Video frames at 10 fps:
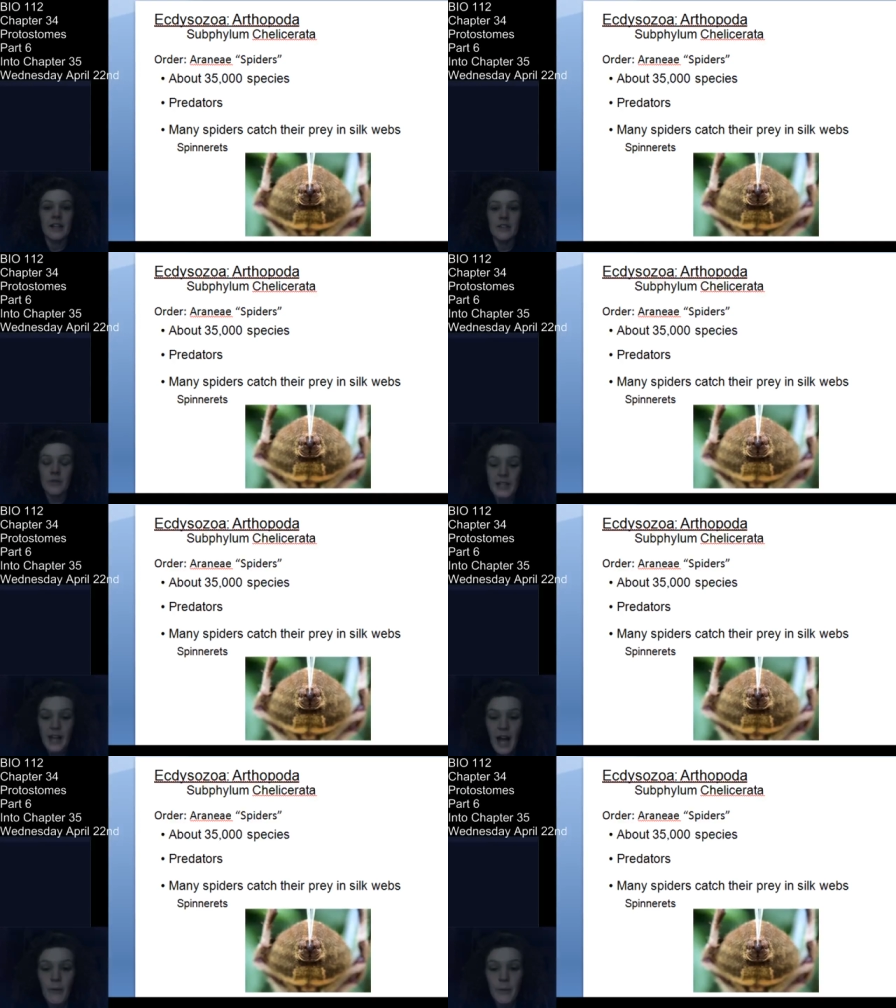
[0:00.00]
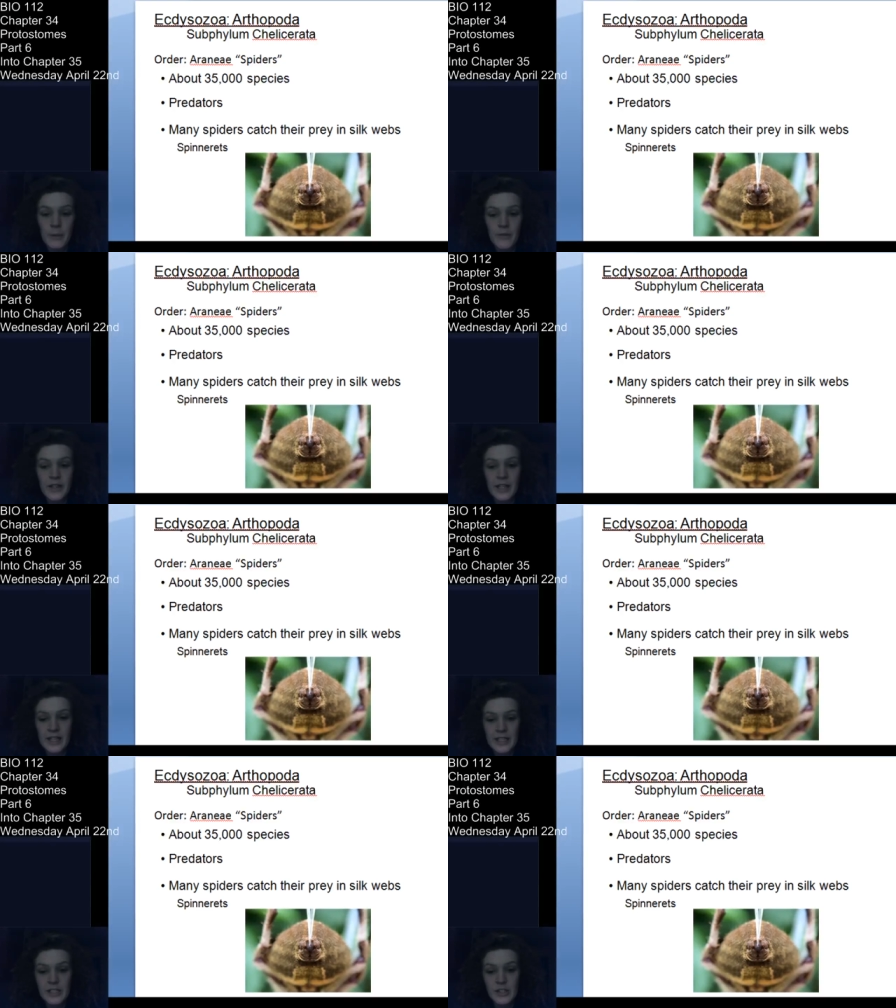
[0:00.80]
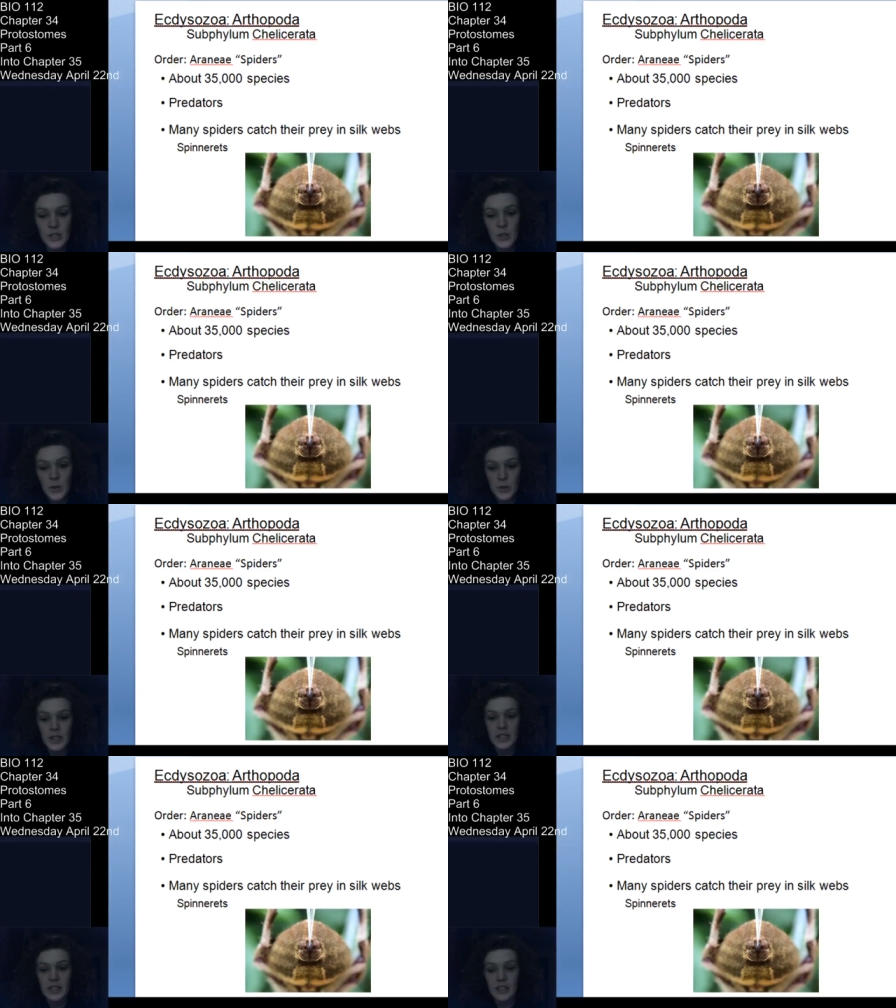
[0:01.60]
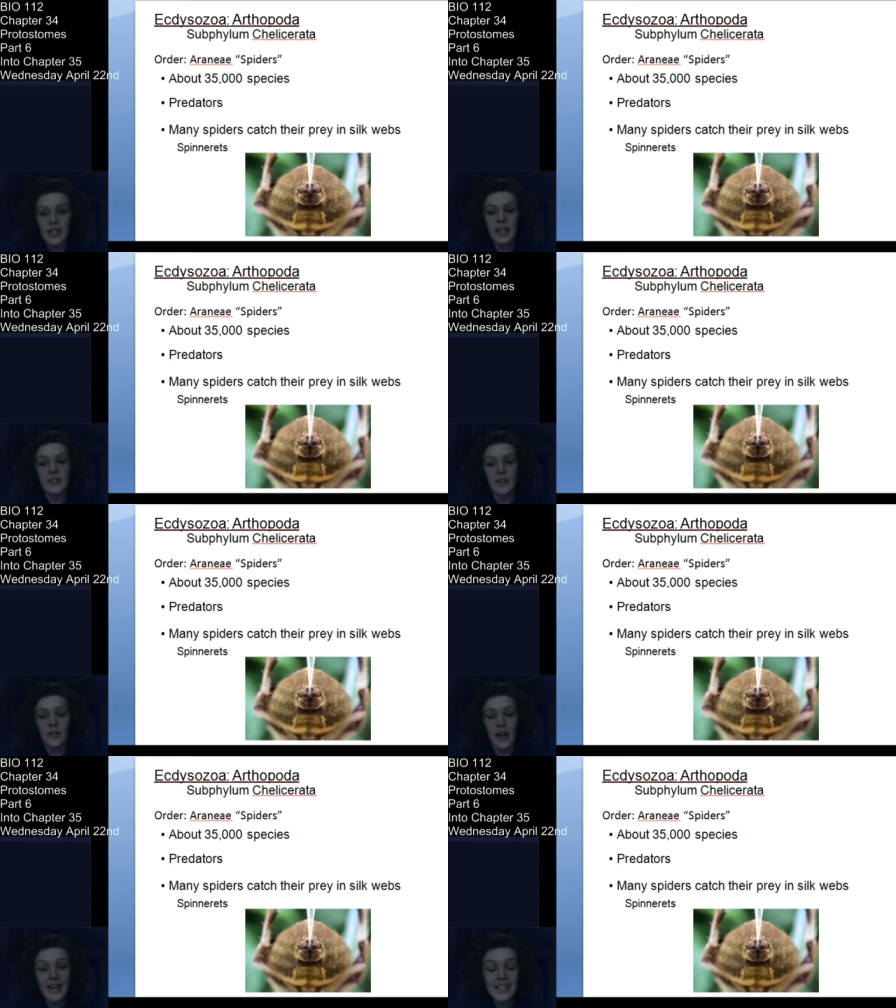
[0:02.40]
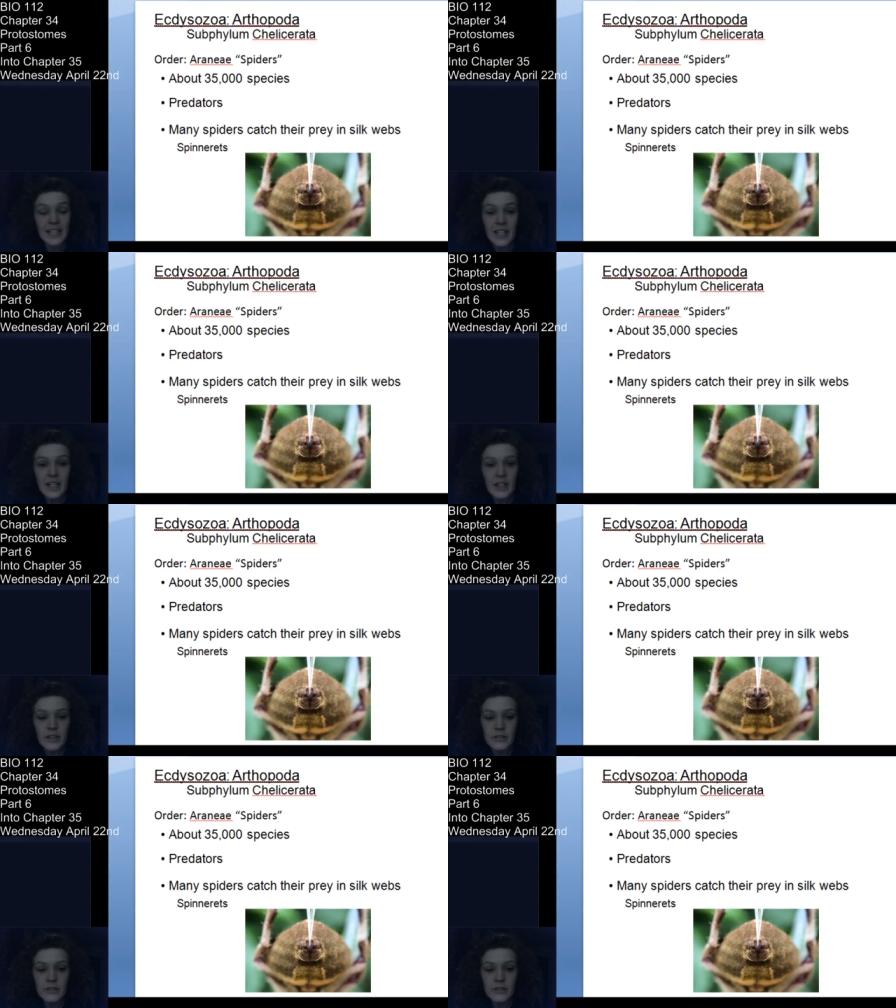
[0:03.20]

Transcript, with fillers: So now we're moving into class Arachnida,